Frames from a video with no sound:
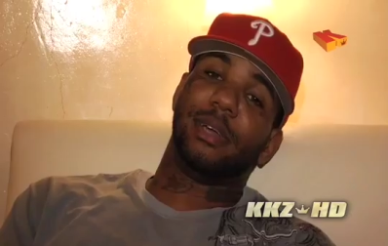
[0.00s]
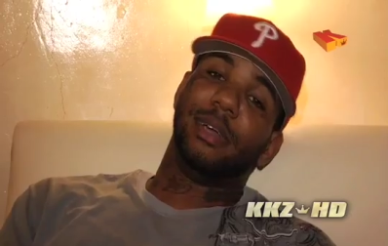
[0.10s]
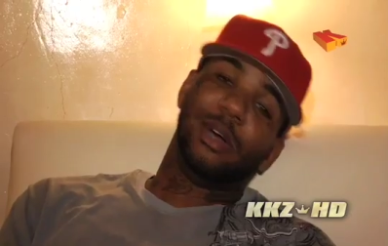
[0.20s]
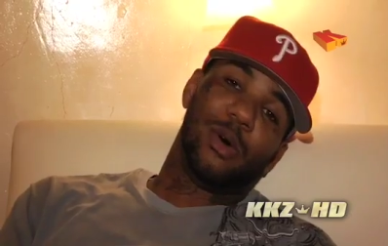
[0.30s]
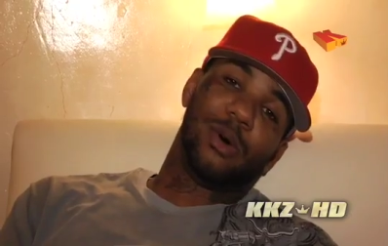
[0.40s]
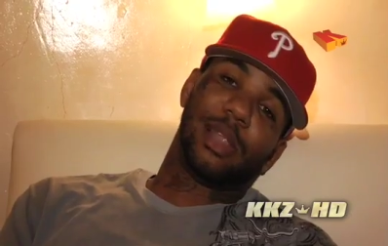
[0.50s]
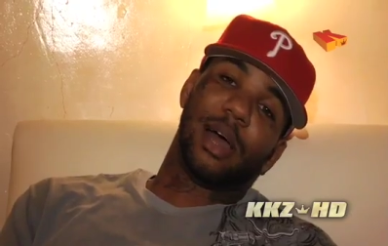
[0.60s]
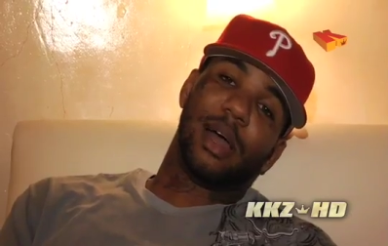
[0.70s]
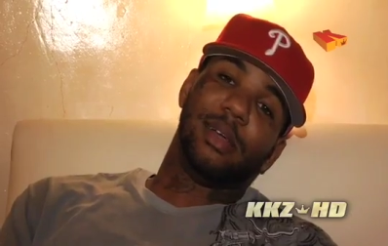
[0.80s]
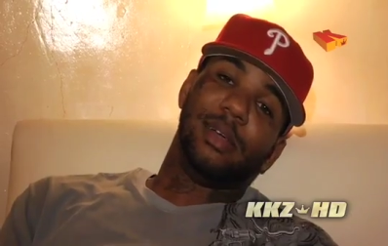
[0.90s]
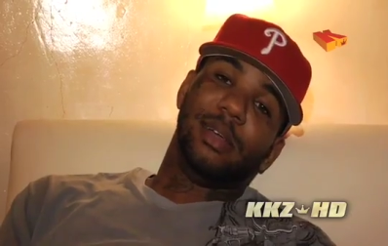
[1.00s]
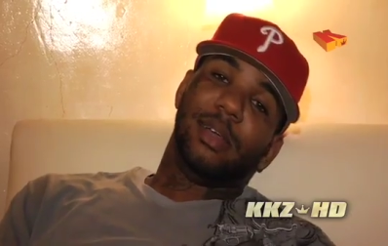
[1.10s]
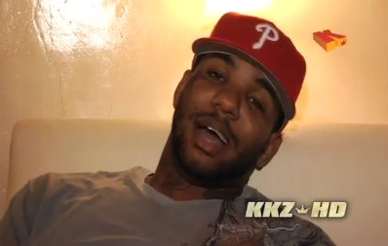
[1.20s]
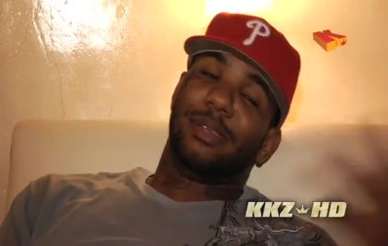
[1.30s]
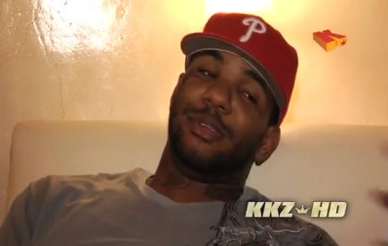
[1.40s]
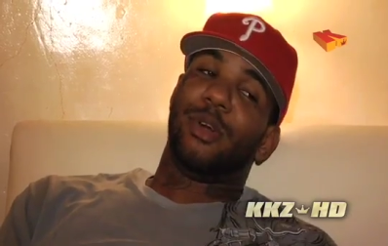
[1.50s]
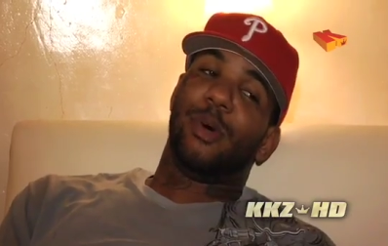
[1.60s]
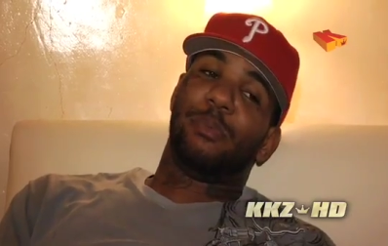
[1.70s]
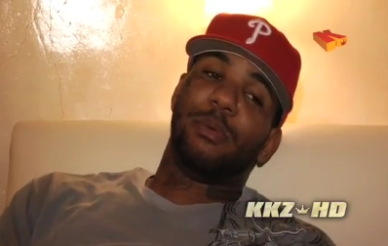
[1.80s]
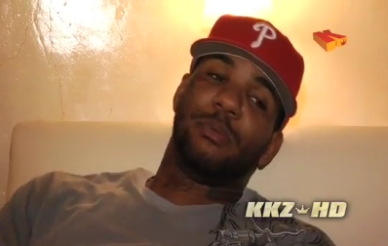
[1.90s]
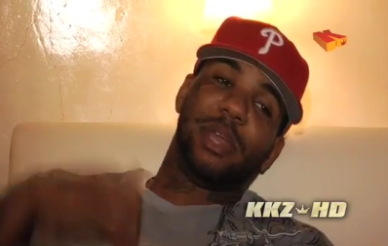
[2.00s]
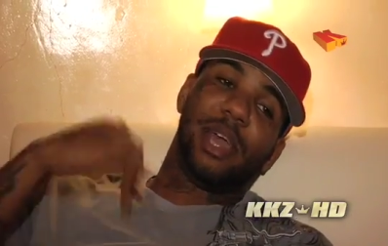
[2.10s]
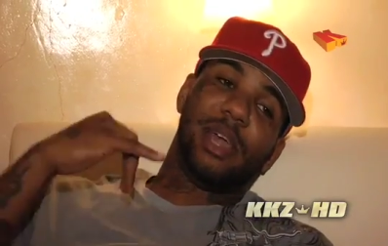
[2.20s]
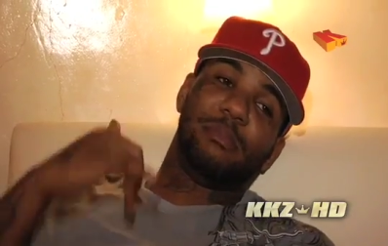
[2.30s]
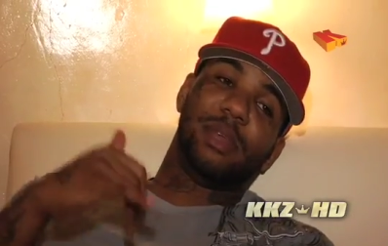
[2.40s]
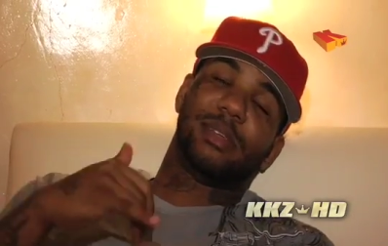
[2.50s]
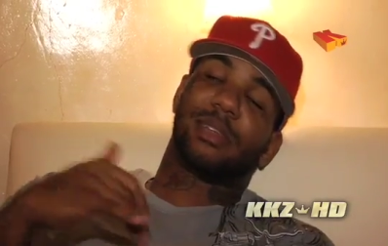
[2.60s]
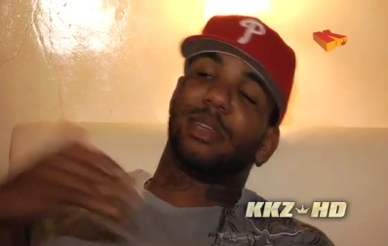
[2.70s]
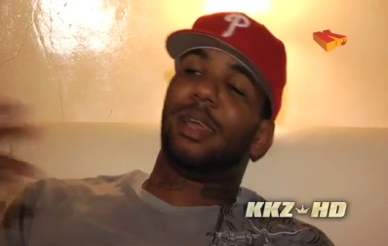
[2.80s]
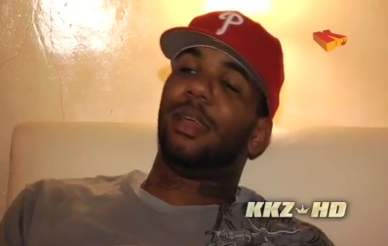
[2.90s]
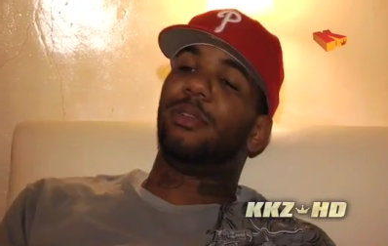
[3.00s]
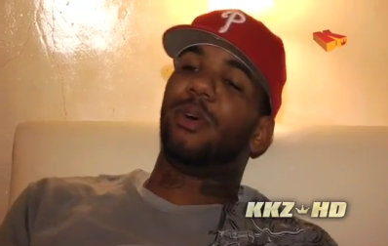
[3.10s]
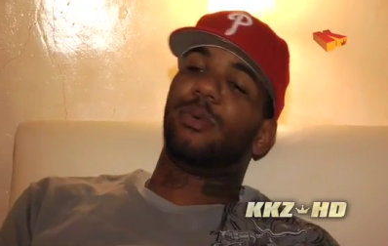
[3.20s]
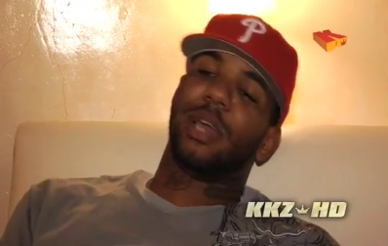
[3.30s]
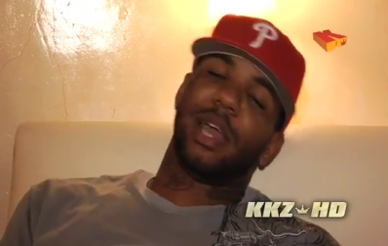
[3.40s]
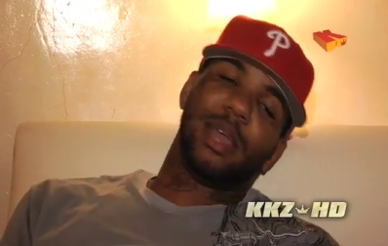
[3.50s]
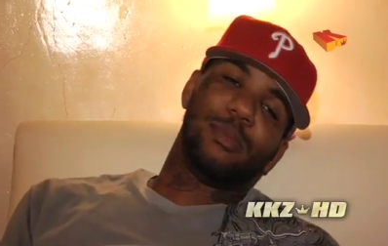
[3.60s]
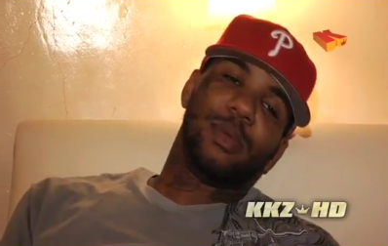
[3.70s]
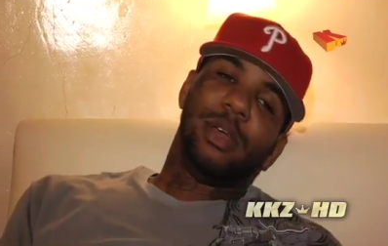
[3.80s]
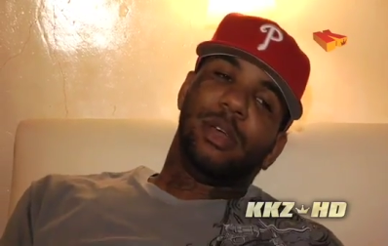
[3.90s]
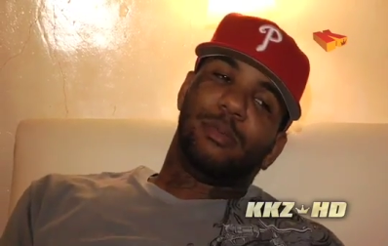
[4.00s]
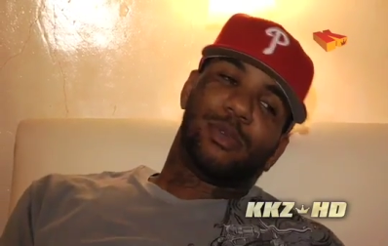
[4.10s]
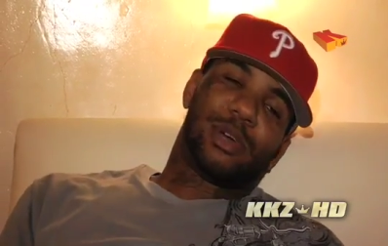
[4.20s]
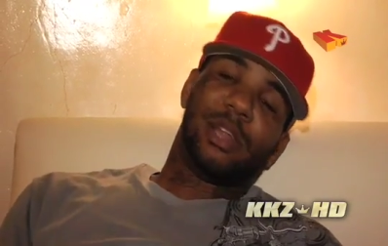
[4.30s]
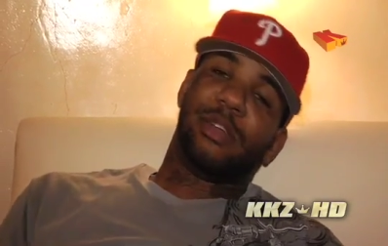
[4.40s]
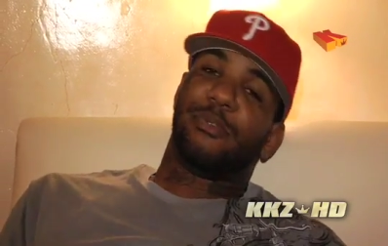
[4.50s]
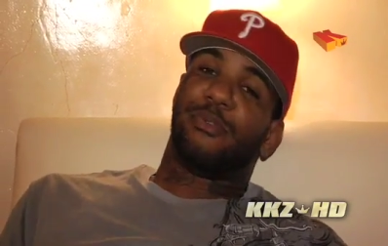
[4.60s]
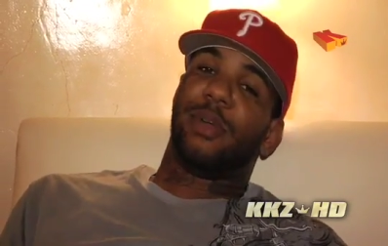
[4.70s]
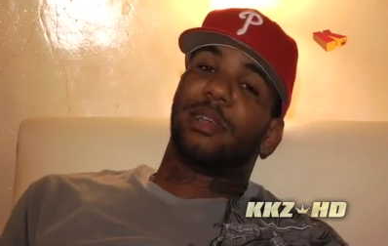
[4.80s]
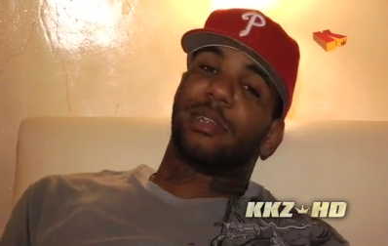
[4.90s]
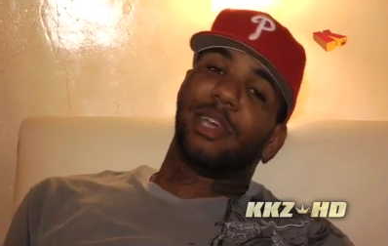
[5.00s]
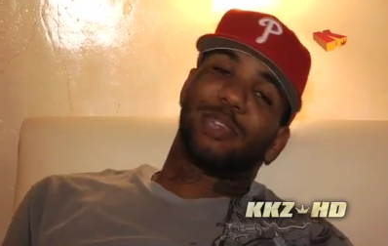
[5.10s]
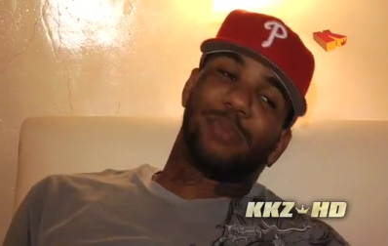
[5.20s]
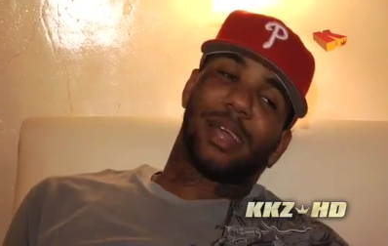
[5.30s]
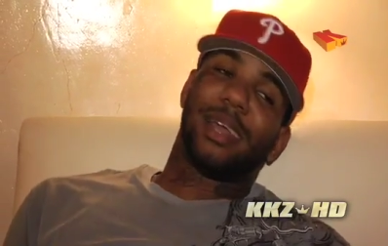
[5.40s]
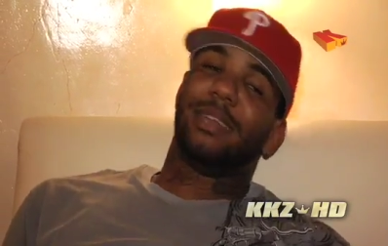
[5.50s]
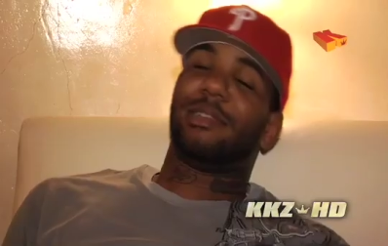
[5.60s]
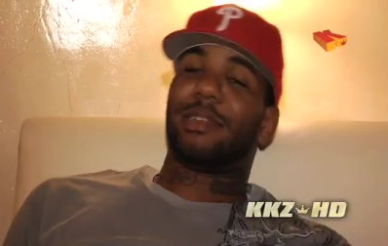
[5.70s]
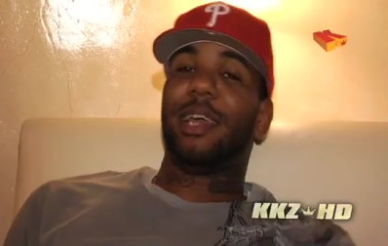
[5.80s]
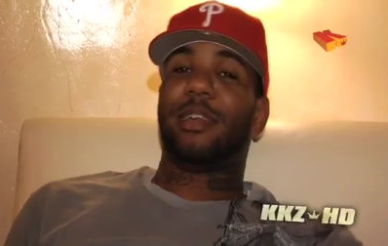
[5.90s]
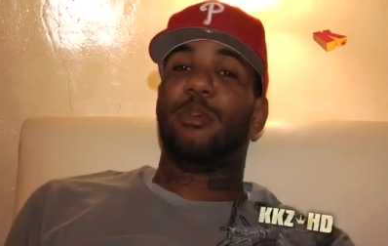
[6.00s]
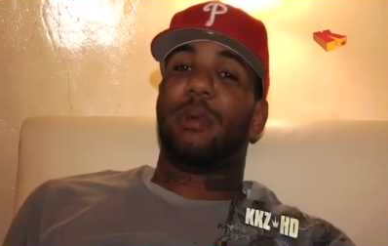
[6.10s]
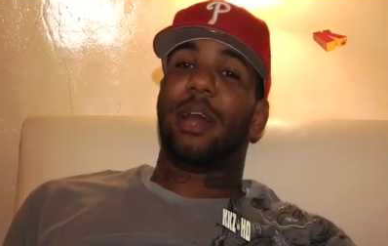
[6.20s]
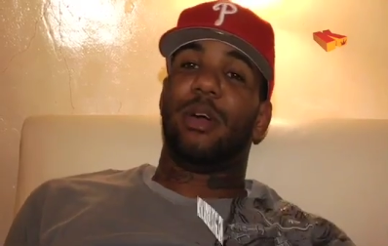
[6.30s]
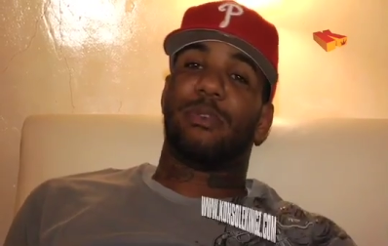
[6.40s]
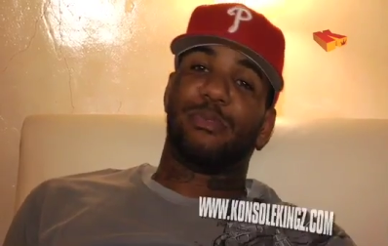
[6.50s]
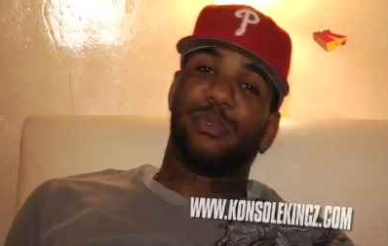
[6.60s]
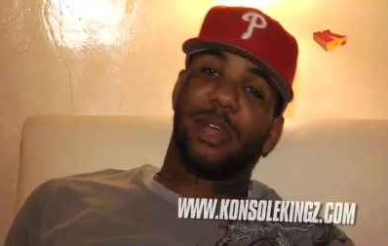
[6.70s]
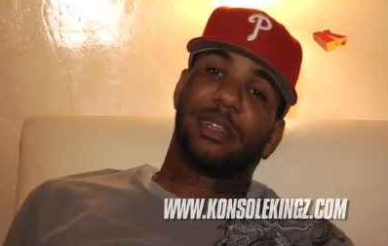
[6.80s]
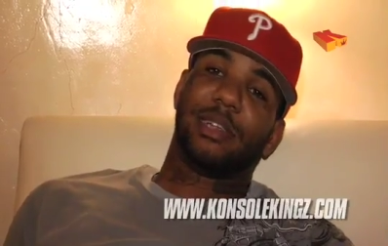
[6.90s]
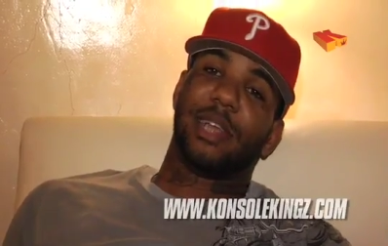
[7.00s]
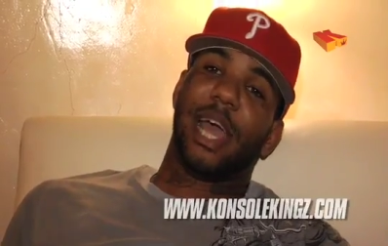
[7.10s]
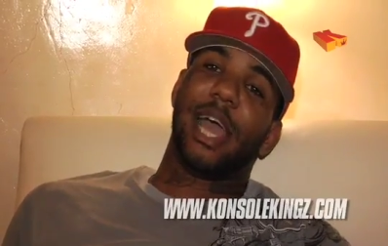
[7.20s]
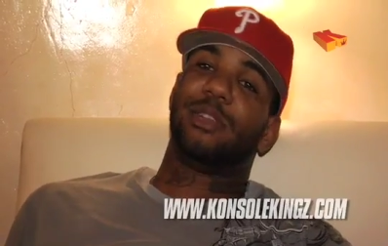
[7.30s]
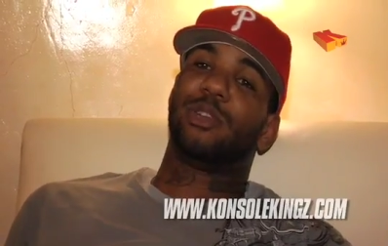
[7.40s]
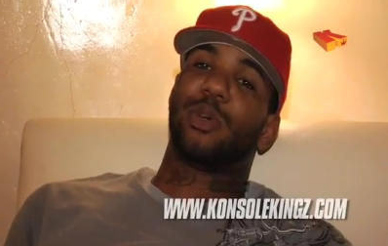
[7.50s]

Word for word: man, online. Uh, you know, people be hitting me saying, you know, game, clear your friends list, but I can't just kick nobody off the friends list and add you.